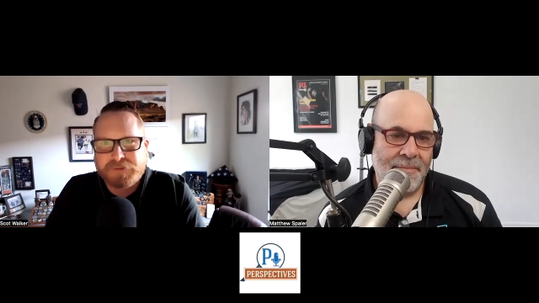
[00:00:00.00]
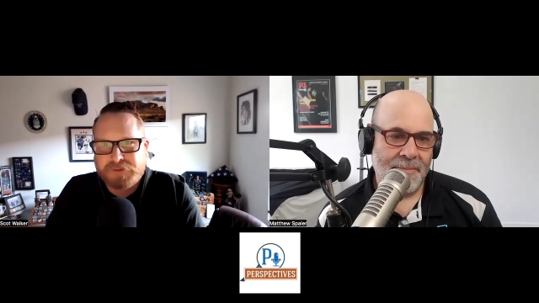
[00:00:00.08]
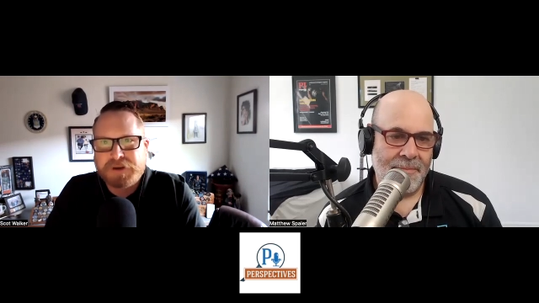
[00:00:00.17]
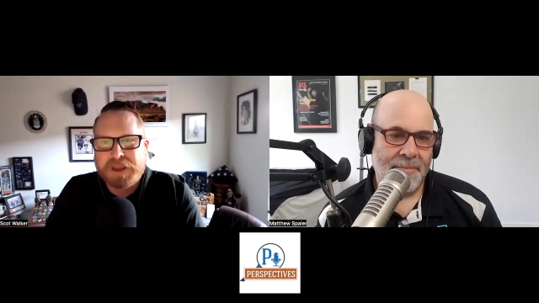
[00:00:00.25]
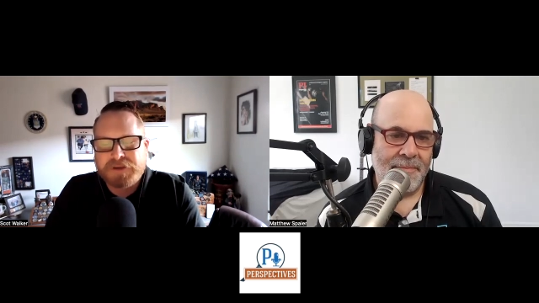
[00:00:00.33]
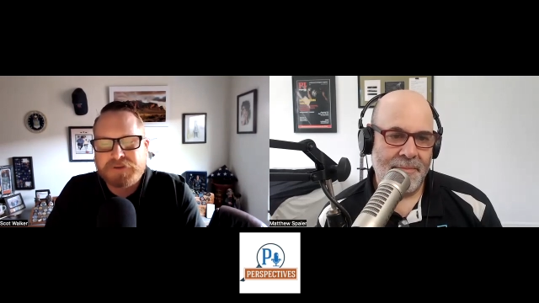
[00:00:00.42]
Speaker 1: And
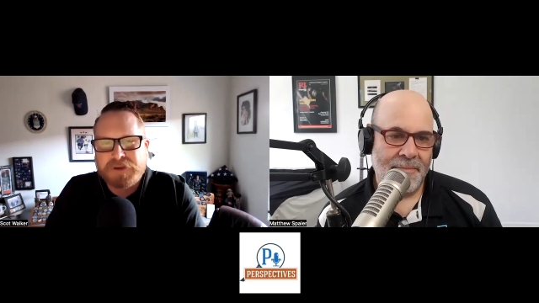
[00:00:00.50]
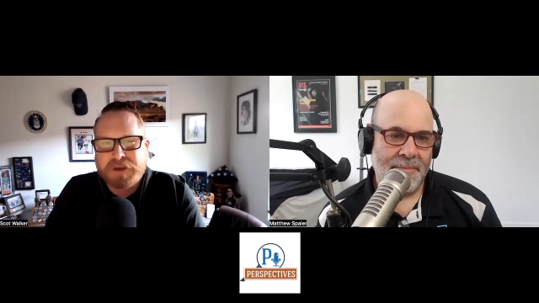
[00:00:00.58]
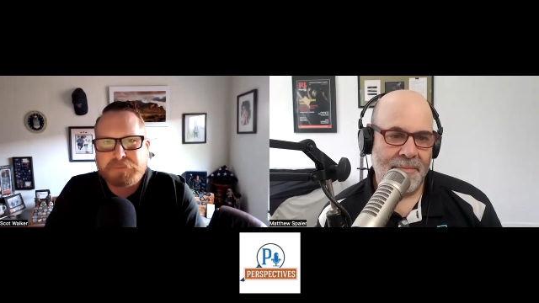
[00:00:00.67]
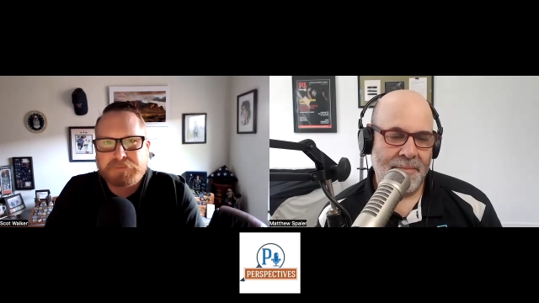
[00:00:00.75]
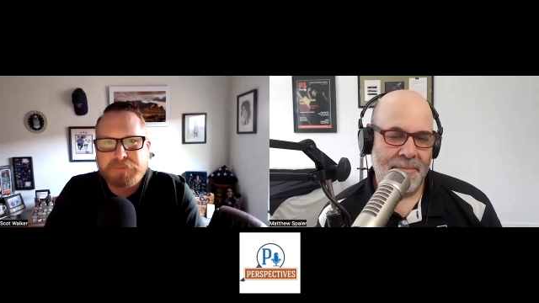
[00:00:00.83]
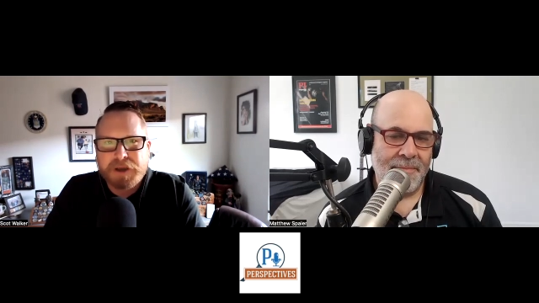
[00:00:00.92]
yes, I'm
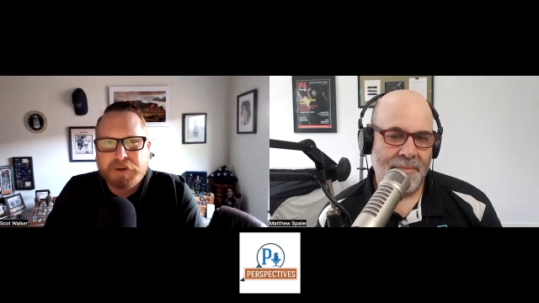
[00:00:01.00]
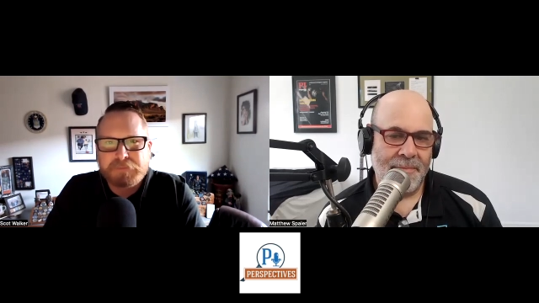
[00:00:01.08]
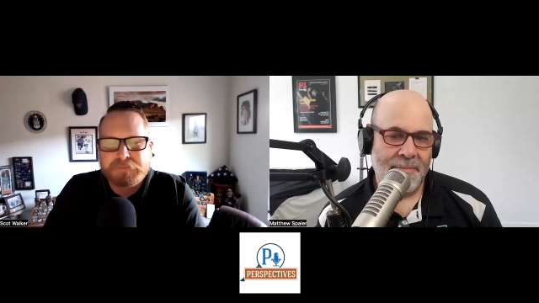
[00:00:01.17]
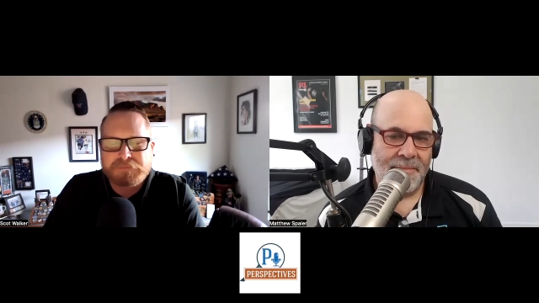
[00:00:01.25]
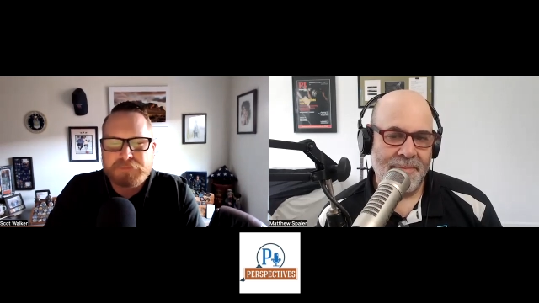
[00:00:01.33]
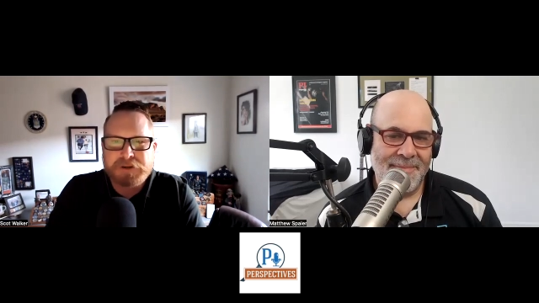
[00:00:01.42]
I'm
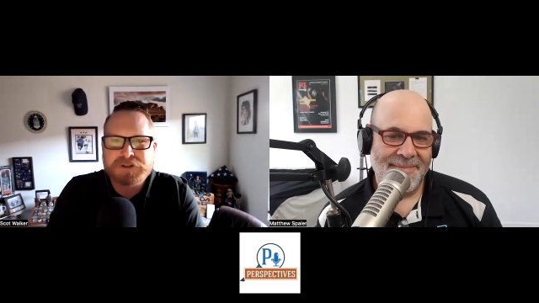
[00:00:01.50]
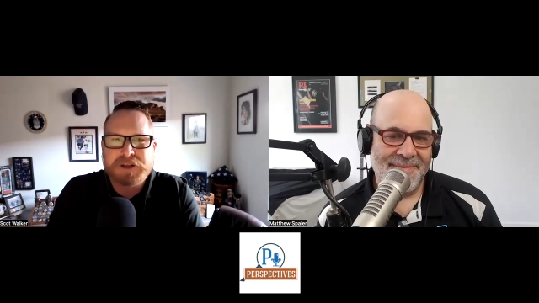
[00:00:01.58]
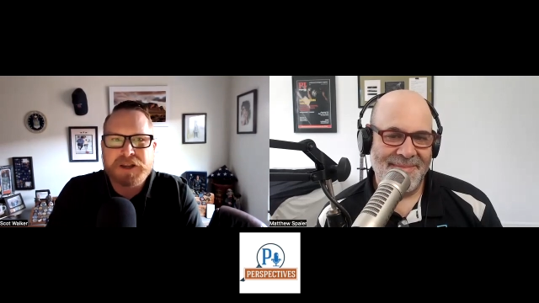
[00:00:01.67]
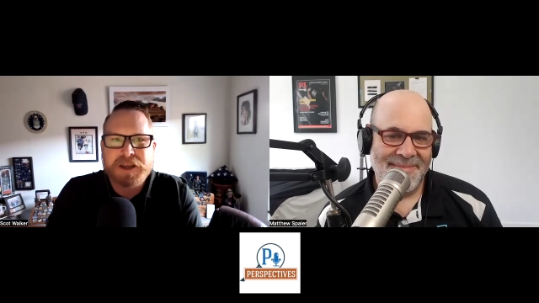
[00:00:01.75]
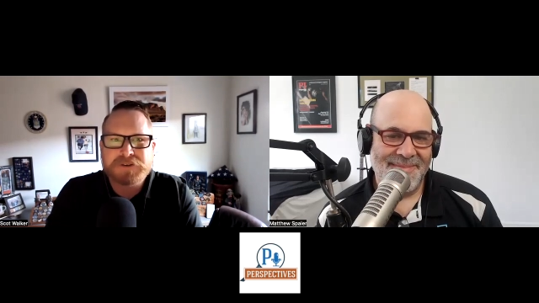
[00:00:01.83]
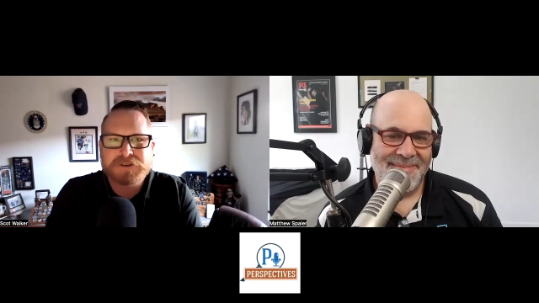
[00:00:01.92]
a Gen
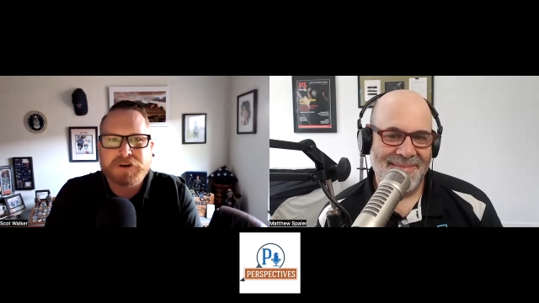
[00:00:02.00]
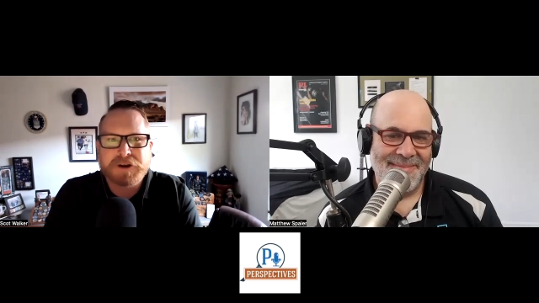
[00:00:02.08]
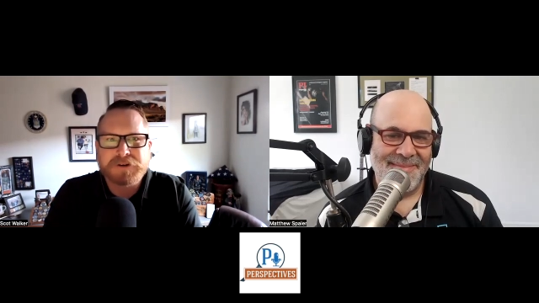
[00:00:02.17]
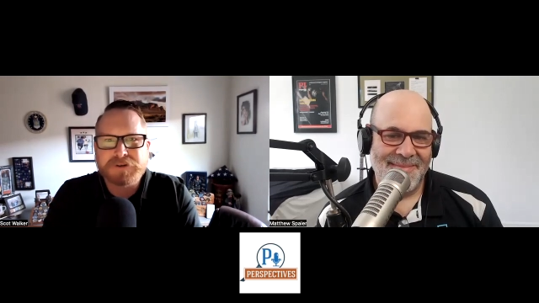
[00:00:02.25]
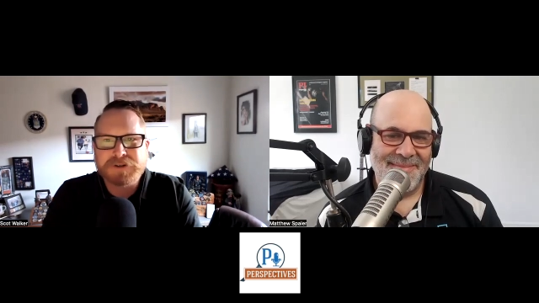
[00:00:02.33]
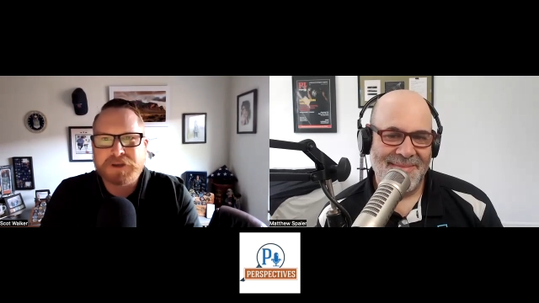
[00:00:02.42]
Xer. I
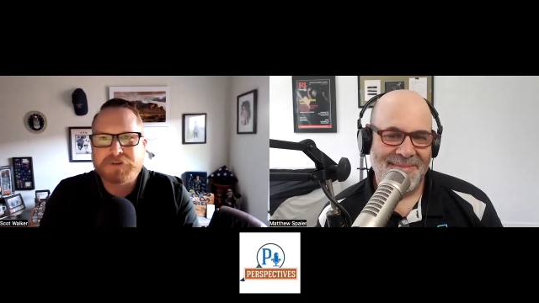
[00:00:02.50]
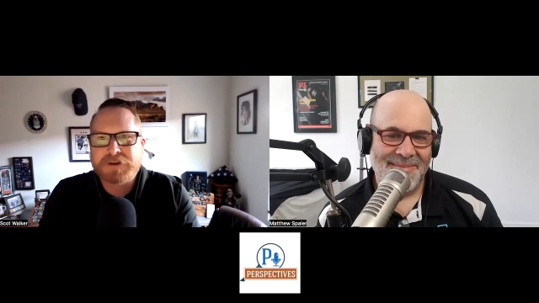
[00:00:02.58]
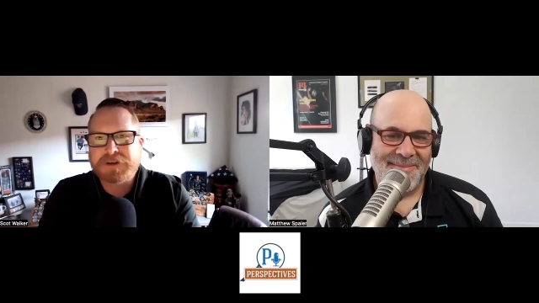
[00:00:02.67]
understand what